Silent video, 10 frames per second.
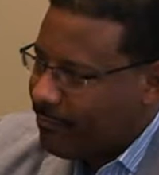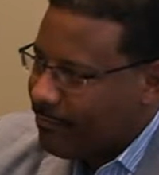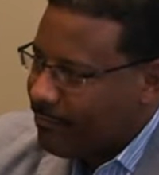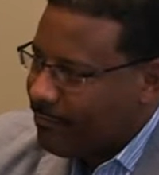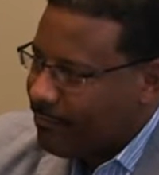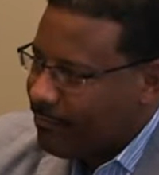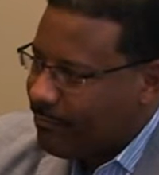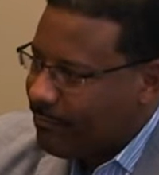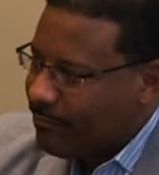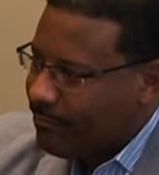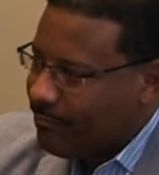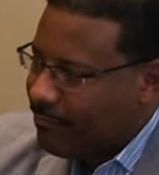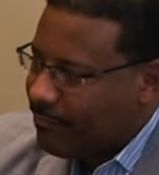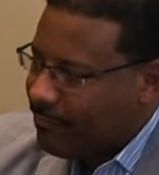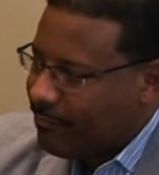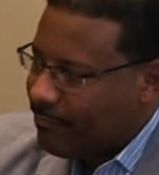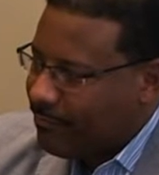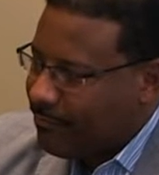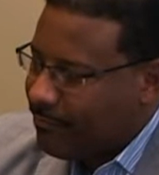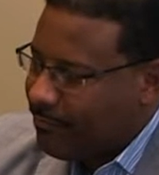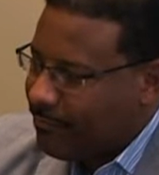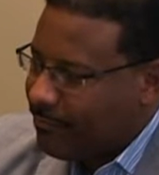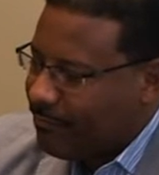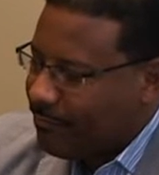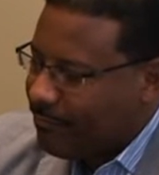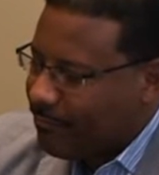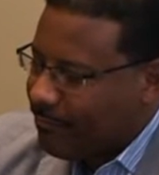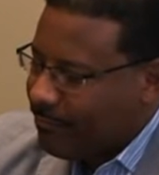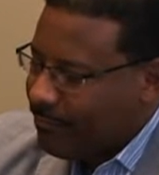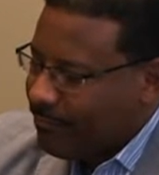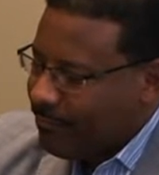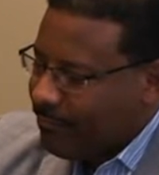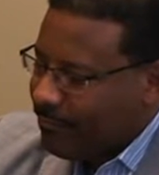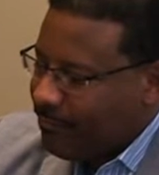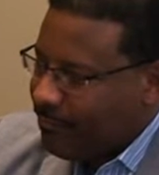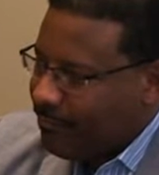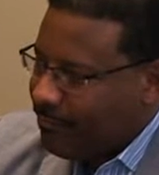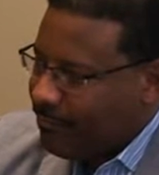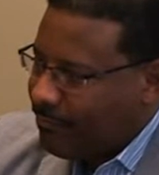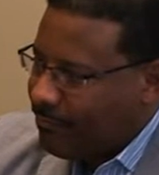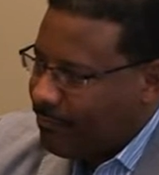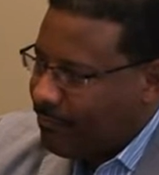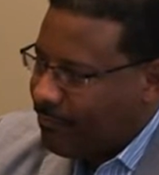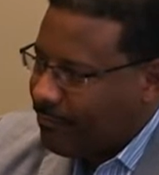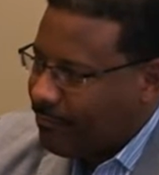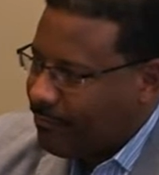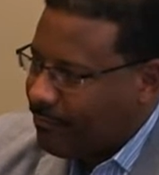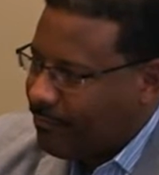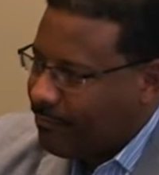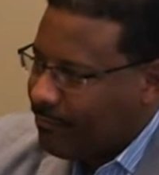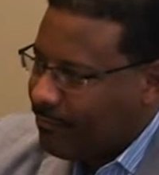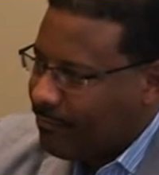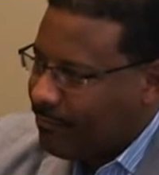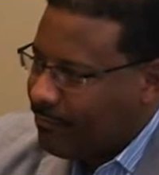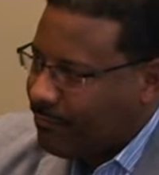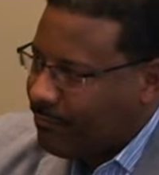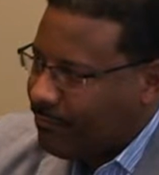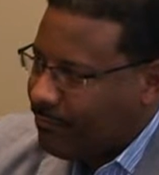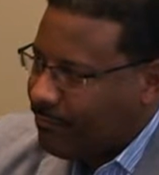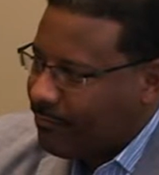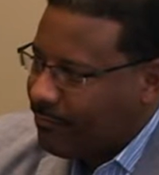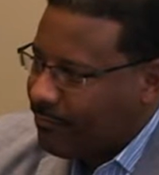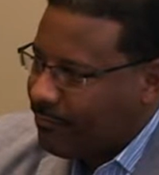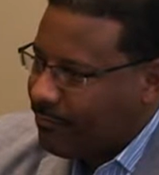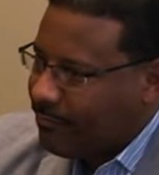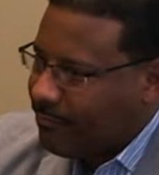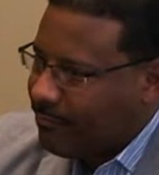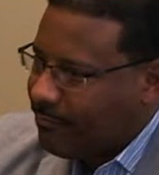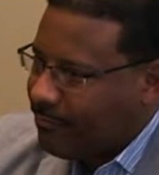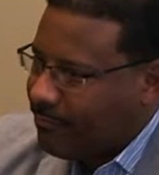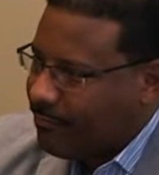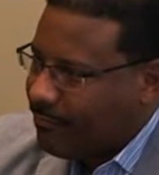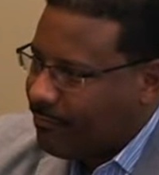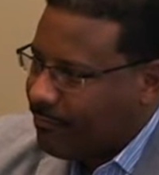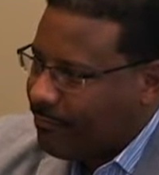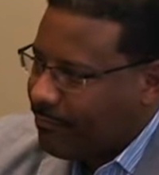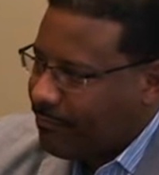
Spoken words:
(not speaking)